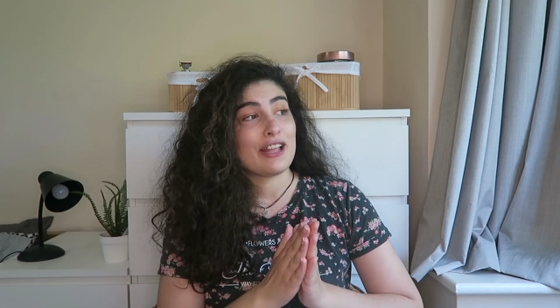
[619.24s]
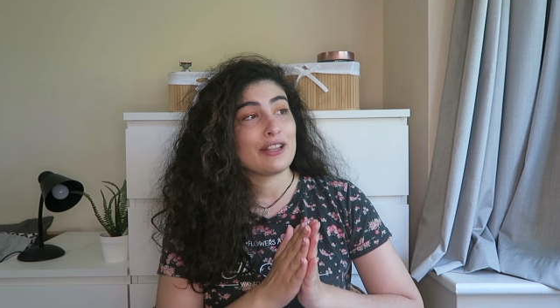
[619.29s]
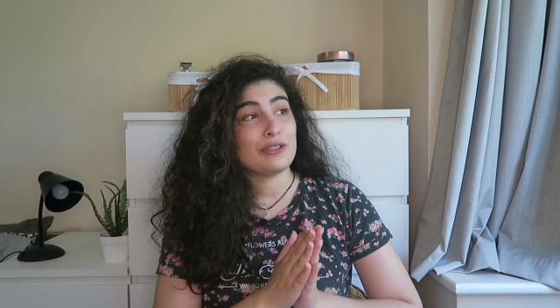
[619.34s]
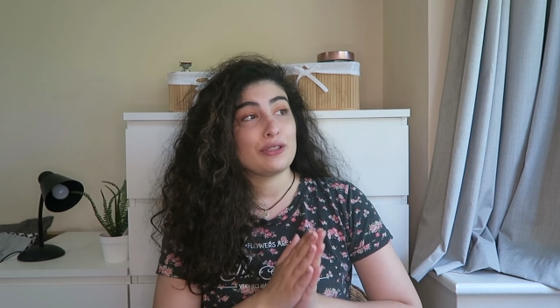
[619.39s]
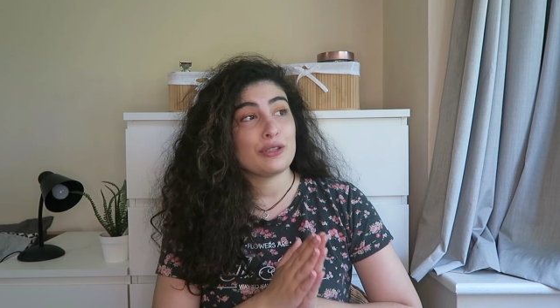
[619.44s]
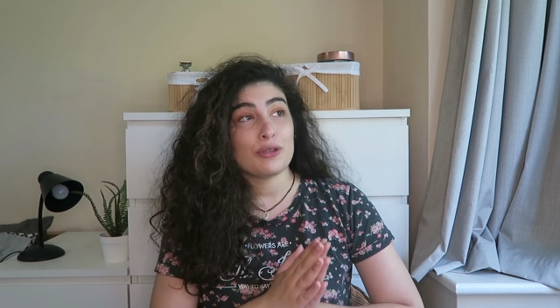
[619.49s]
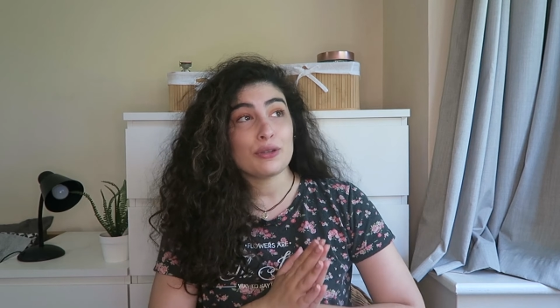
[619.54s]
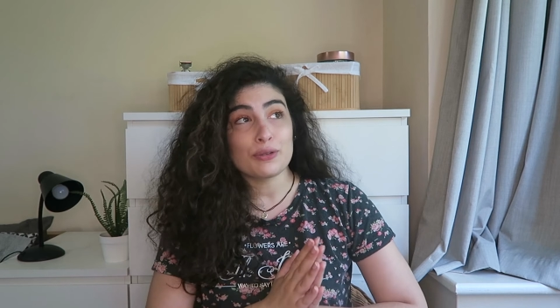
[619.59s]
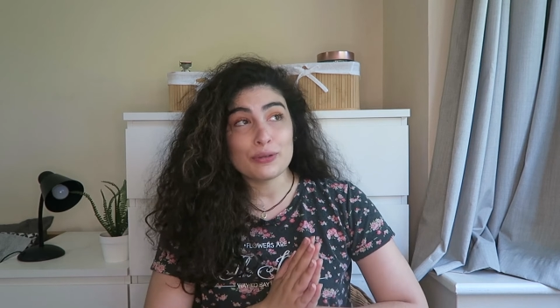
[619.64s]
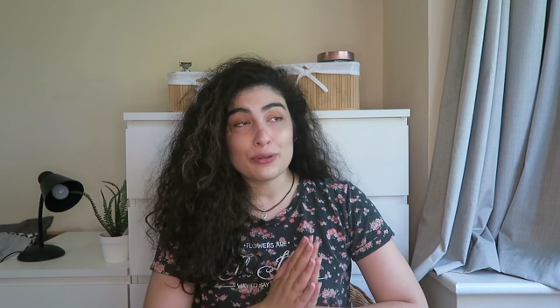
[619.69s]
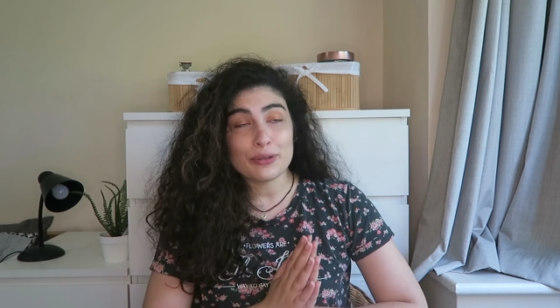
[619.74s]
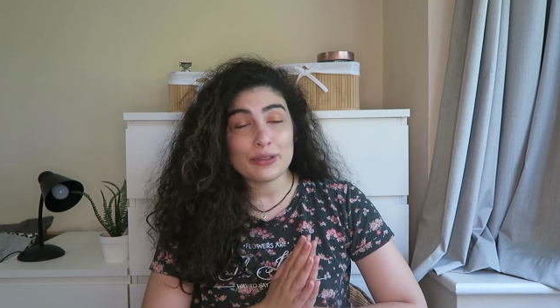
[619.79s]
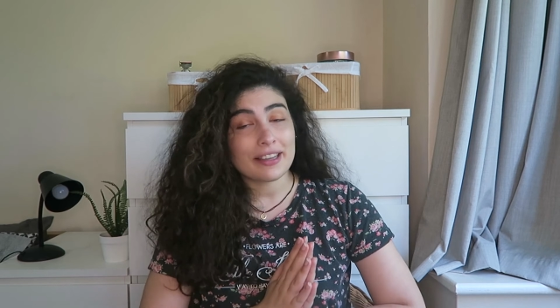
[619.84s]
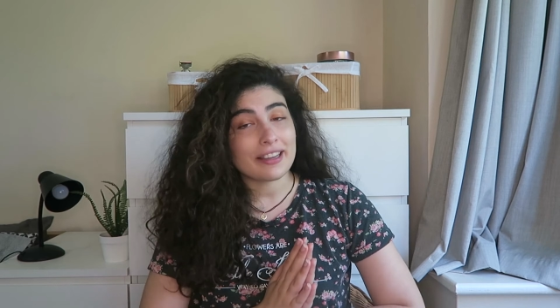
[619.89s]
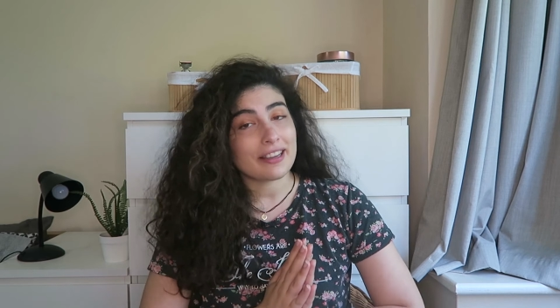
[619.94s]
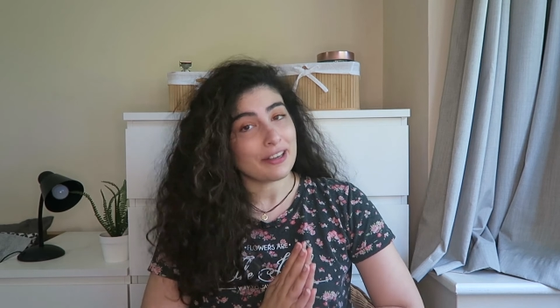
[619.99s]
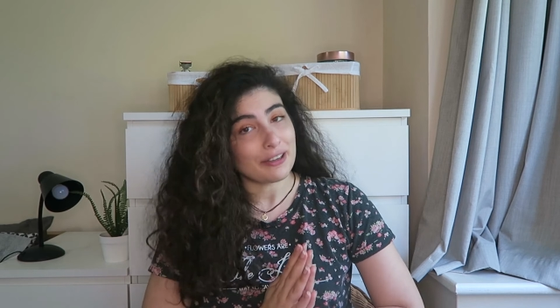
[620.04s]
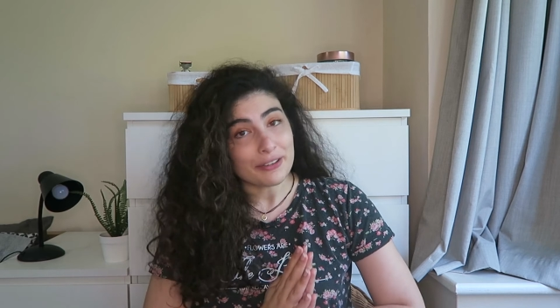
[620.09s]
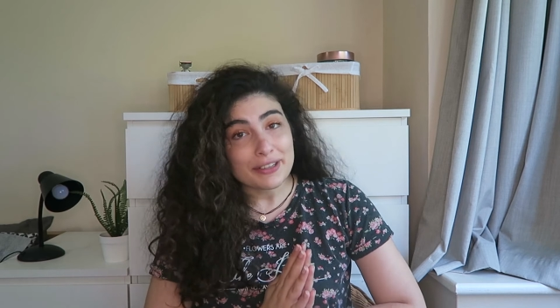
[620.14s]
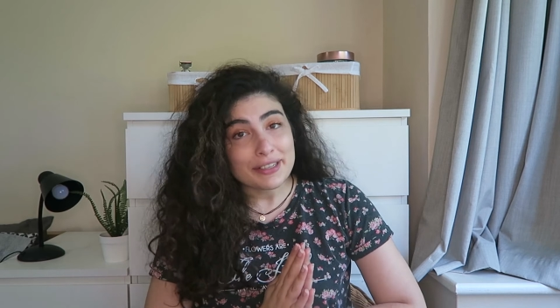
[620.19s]
Due to the
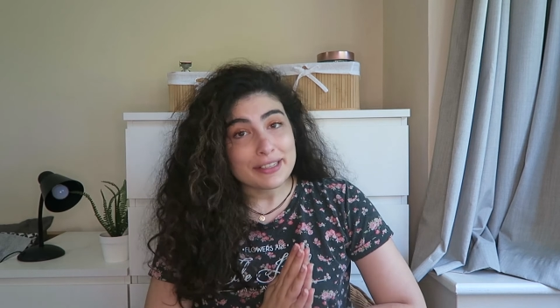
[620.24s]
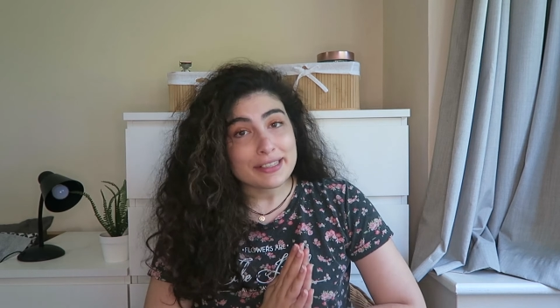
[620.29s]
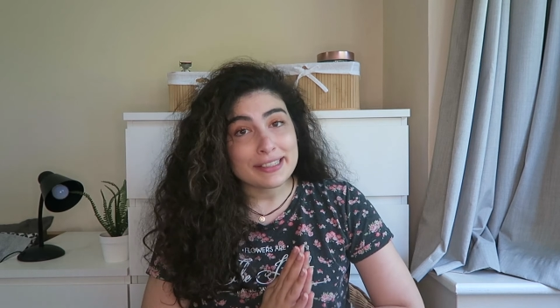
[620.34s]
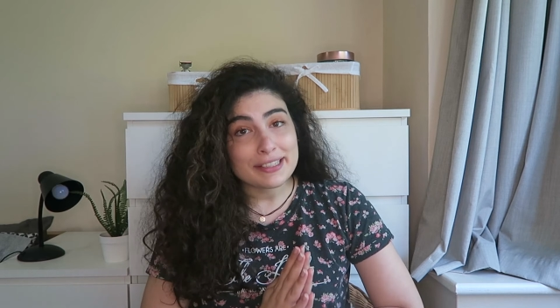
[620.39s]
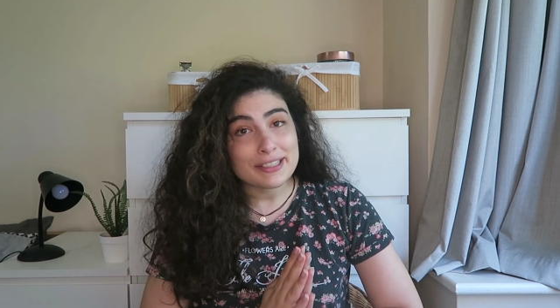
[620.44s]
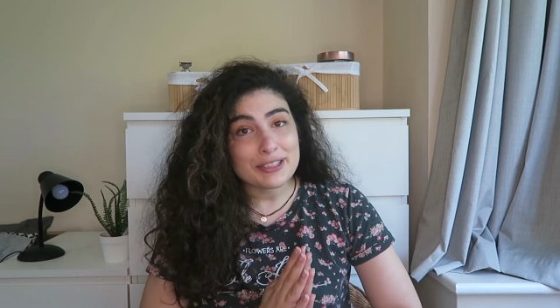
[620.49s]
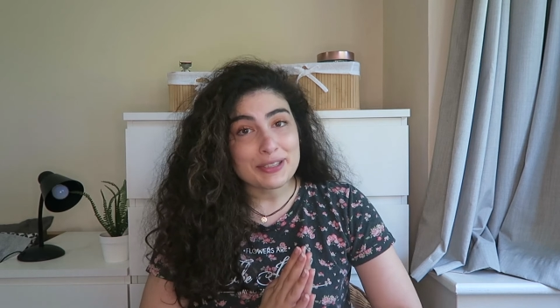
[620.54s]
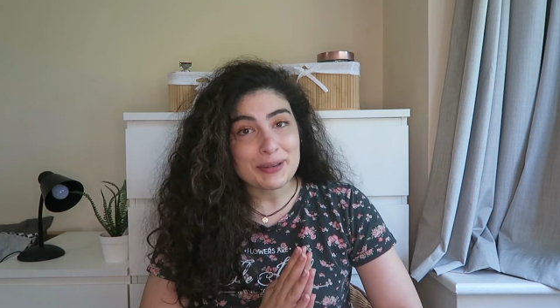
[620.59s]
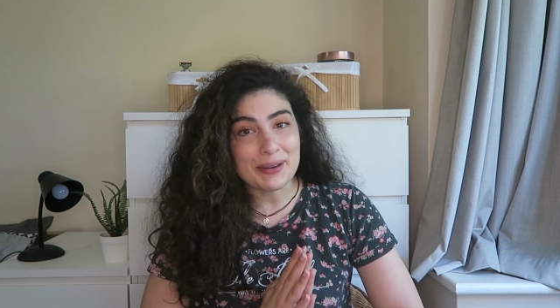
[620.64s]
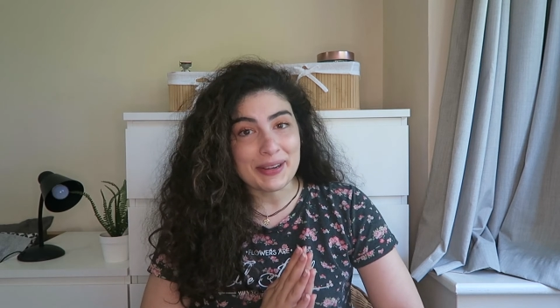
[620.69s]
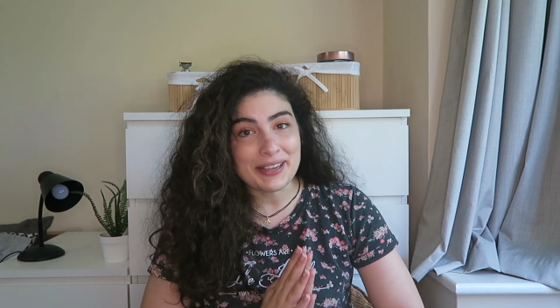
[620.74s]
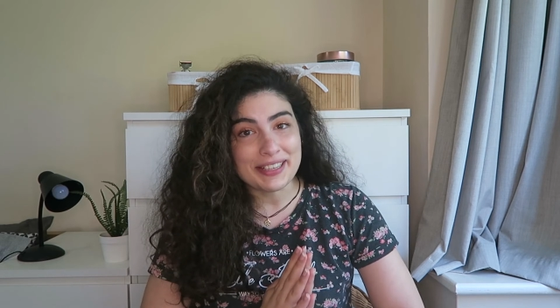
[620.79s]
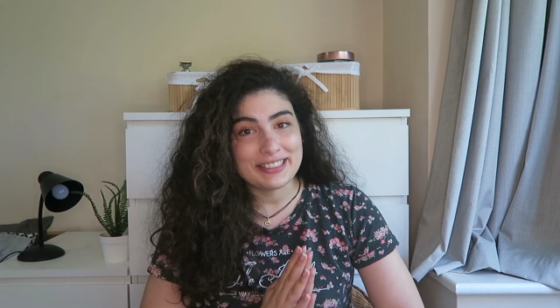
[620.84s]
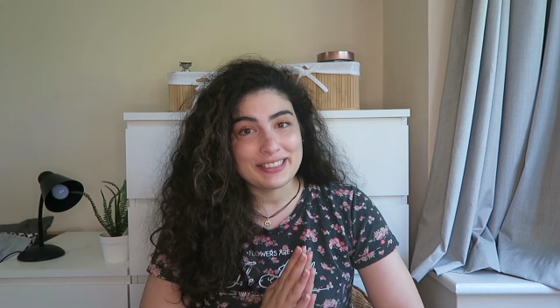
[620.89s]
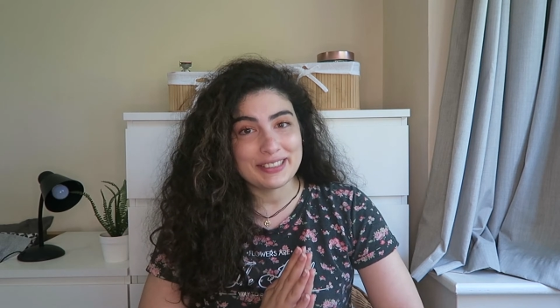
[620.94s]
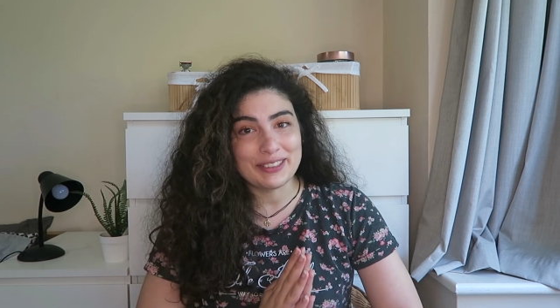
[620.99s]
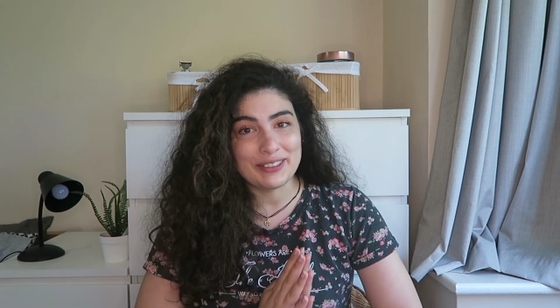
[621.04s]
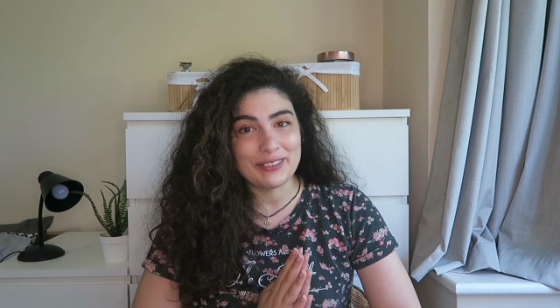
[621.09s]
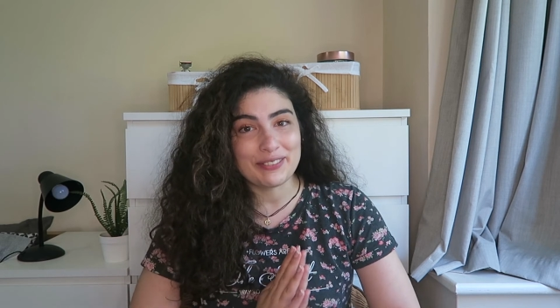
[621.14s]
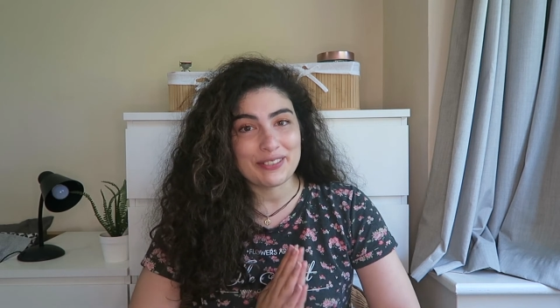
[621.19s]
current
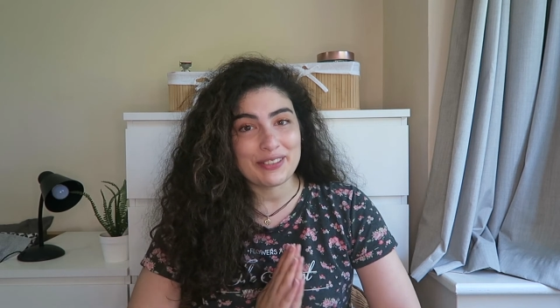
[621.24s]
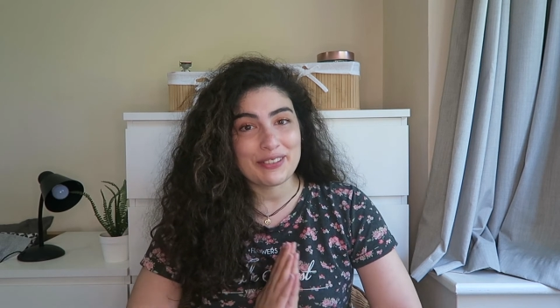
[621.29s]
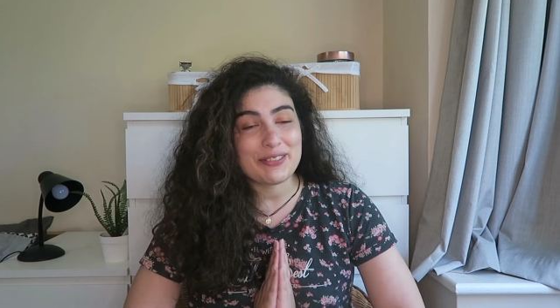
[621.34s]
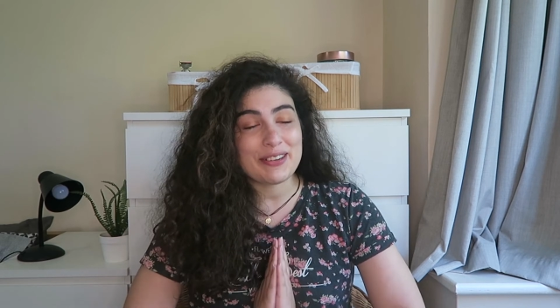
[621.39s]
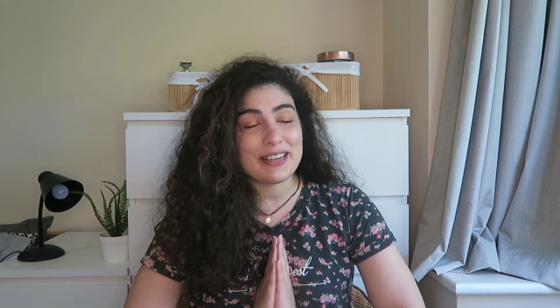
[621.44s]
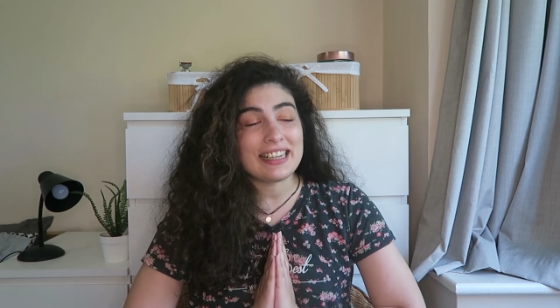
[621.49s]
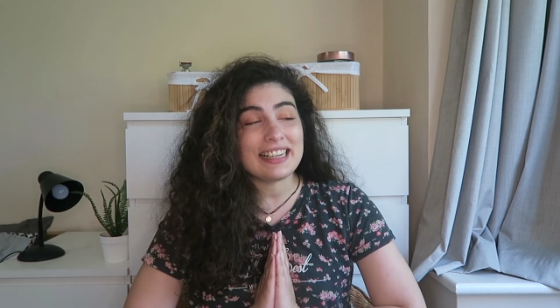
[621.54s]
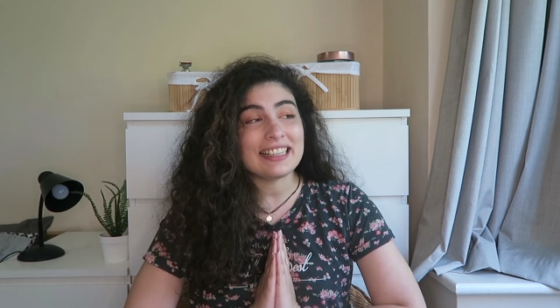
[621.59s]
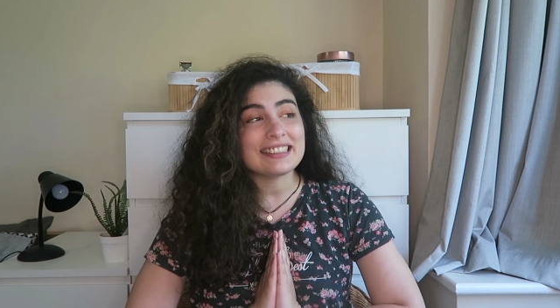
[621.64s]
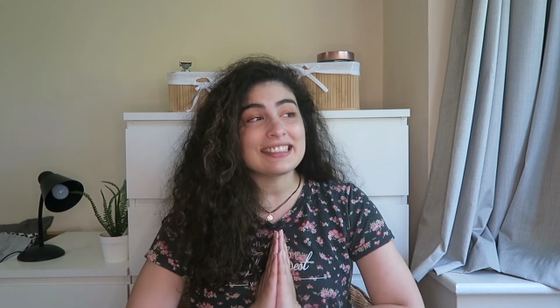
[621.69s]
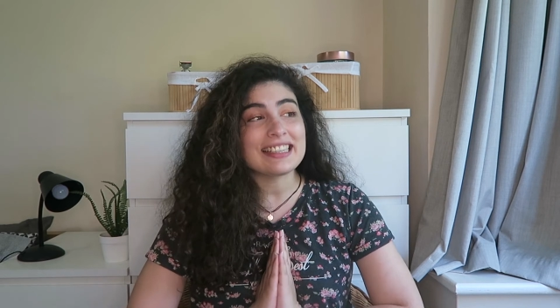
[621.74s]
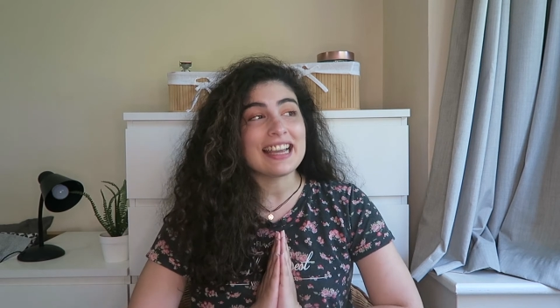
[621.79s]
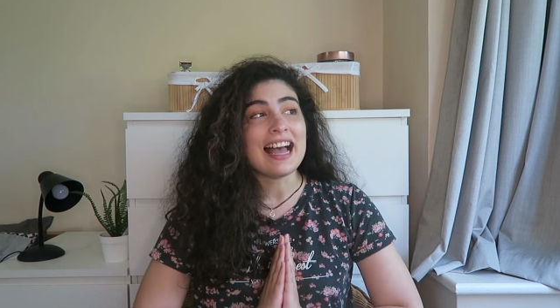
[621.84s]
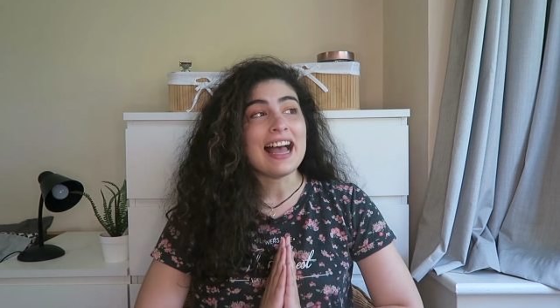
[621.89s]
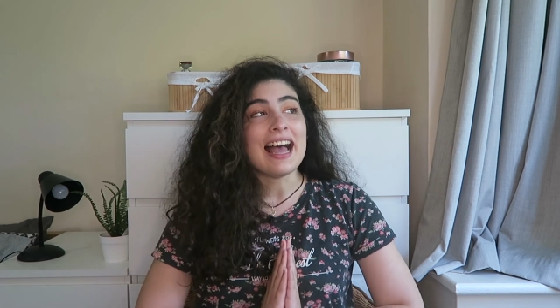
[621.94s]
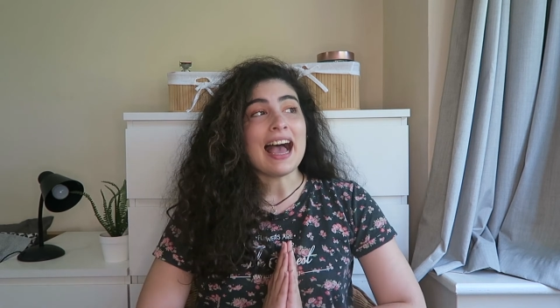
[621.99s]
situation of the world,